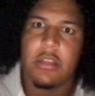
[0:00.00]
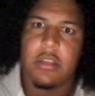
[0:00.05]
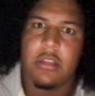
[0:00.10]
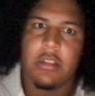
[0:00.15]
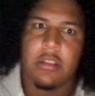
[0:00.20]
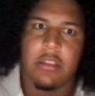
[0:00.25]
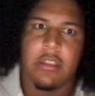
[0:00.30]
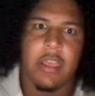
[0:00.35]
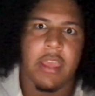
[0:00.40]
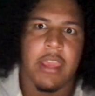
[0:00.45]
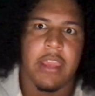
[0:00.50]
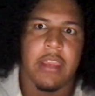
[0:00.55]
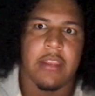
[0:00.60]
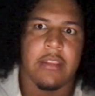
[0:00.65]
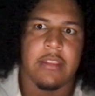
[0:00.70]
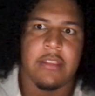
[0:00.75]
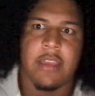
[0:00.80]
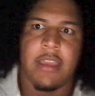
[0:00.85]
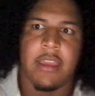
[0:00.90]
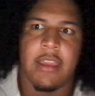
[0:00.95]
They,
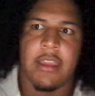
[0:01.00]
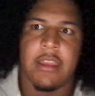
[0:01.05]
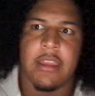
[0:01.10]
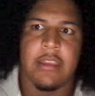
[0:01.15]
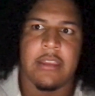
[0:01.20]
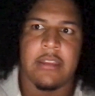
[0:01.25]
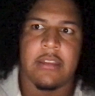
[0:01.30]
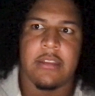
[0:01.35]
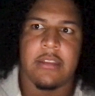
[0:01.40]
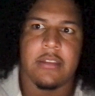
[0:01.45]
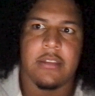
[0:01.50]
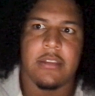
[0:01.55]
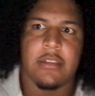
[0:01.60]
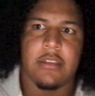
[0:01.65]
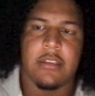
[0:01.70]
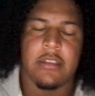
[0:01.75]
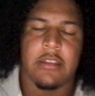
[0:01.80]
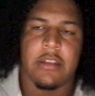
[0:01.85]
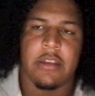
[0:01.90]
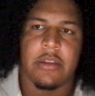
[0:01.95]
they,
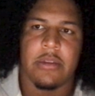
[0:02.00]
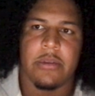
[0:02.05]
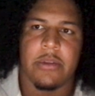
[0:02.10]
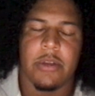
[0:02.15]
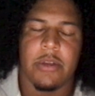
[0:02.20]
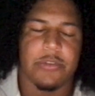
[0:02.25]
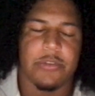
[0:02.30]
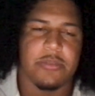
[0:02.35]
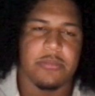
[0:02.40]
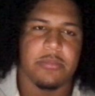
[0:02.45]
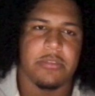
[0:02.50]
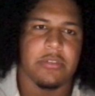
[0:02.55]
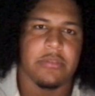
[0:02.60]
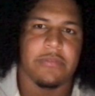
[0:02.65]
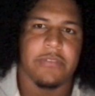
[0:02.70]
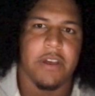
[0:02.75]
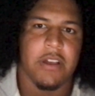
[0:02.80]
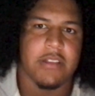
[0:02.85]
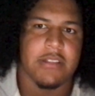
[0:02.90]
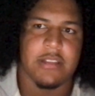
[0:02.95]
you know,
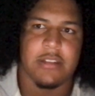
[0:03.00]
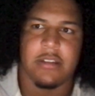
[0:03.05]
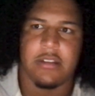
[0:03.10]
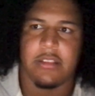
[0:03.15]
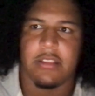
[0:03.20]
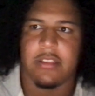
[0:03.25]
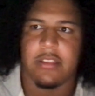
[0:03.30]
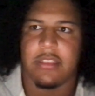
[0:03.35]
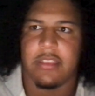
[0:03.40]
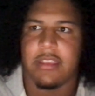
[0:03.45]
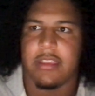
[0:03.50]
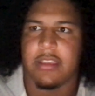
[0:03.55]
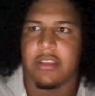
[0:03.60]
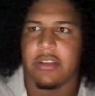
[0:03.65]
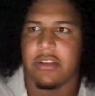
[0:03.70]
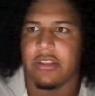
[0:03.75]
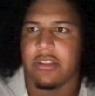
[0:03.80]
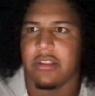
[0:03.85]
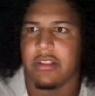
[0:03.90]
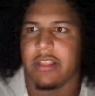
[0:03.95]
coachable falls under the thing,
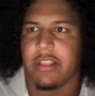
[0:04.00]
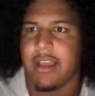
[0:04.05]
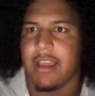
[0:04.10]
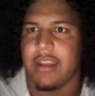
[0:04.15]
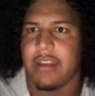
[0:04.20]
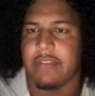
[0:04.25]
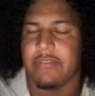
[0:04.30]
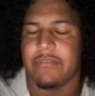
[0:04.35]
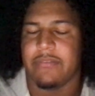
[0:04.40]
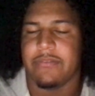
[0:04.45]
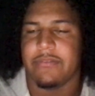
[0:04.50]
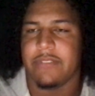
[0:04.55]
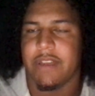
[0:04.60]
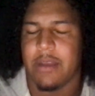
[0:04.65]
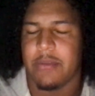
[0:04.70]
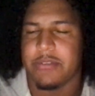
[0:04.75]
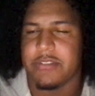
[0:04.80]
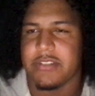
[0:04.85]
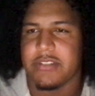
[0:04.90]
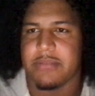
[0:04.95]
you know, the line of,
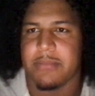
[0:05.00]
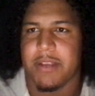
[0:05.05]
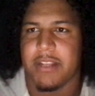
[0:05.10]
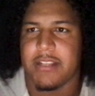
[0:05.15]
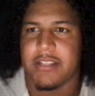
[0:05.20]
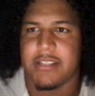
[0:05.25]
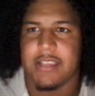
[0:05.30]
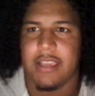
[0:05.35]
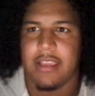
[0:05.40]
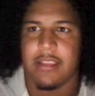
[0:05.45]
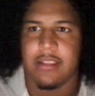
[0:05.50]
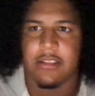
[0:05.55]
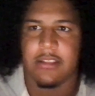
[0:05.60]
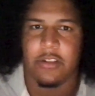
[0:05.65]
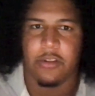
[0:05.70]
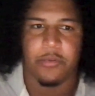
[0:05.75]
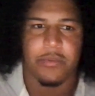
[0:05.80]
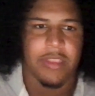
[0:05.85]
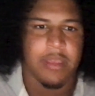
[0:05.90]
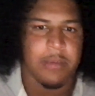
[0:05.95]
I was just about to say, you
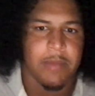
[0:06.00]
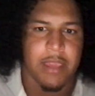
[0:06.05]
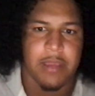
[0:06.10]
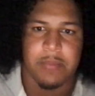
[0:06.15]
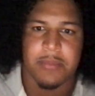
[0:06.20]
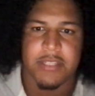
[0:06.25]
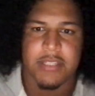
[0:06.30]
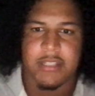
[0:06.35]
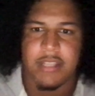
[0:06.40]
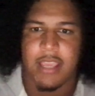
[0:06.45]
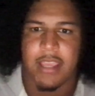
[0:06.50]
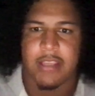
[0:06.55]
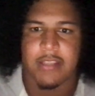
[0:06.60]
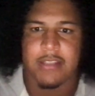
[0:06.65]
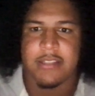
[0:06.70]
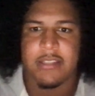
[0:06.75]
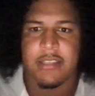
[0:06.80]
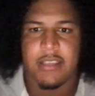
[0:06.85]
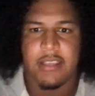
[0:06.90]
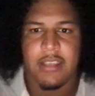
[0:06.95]
know, when they make
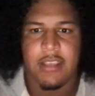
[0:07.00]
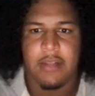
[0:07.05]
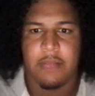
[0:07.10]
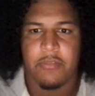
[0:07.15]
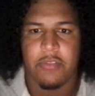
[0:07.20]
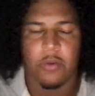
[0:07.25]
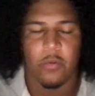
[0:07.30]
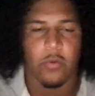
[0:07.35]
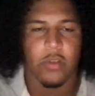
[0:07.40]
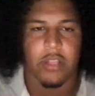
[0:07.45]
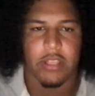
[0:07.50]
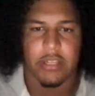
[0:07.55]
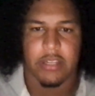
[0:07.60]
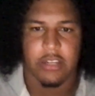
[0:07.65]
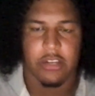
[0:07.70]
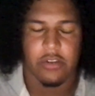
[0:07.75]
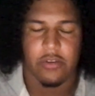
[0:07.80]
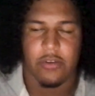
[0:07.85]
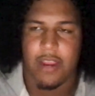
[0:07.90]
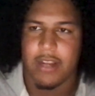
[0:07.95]
mistakes, they're willing
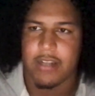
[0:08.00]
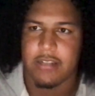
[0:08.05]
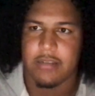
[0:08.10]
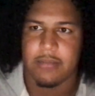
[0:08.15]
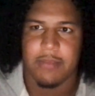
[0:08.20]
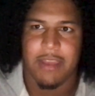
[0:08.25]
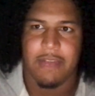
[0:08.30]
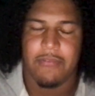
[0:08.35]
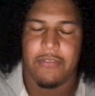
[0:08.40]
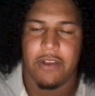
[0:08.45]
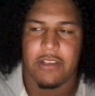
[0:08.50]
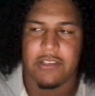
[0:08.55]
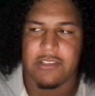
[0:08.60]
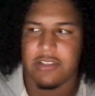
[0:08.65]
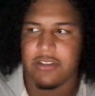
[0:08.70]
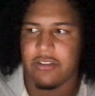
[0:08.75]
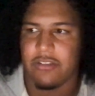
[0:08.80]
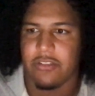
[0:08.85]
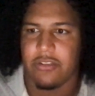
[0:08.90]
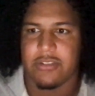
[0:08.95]
to correct them. That falls
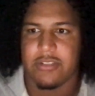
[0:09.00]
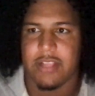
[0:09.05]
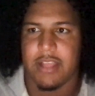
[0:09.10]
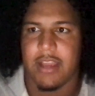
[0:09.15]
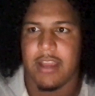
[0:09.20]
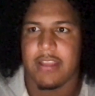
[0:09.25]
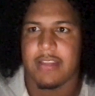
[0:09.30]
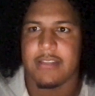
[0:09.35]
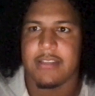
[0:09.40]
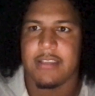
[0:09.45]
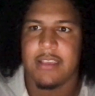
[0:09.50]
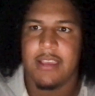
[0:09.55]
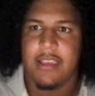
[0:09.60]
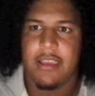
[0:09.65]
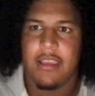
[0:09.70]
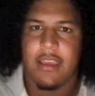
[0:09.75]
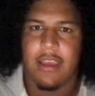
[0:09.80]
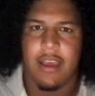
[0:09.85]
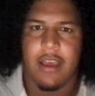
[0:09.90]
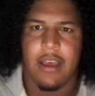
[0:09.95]
under those lines.
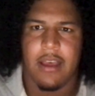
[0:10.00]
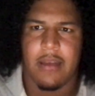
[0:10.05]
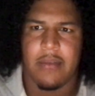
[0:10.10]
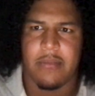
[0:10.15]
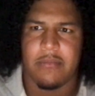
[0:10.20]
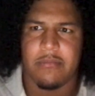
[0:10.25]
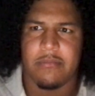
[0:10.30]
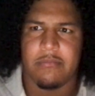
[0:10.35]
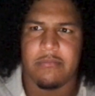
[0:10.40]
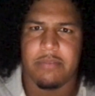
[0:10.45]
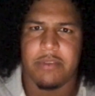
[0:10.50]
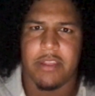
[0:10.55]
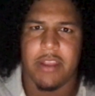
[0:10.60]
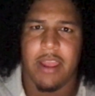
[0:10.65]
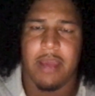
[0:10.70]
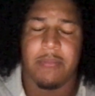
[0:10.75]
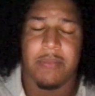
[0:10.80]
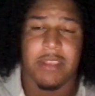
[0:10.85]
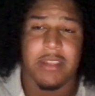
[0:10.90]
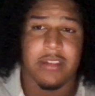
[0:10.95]
Um, but
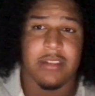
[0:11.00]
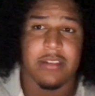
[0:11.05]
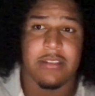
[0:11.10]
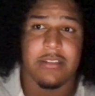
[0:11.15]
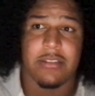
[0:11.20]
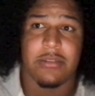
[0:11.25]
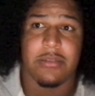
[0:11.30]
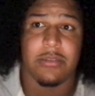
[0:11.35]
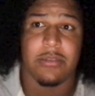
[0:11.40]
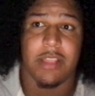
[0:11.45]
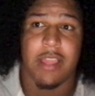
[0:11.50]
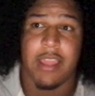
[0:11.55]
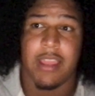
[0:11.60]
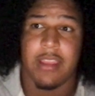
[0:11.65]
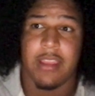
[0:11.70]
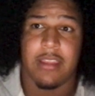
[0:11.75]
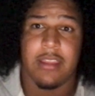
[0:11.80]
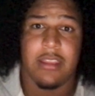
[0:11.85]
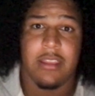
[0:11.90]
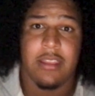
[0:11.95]
I mean, dude,
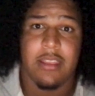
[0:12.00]
like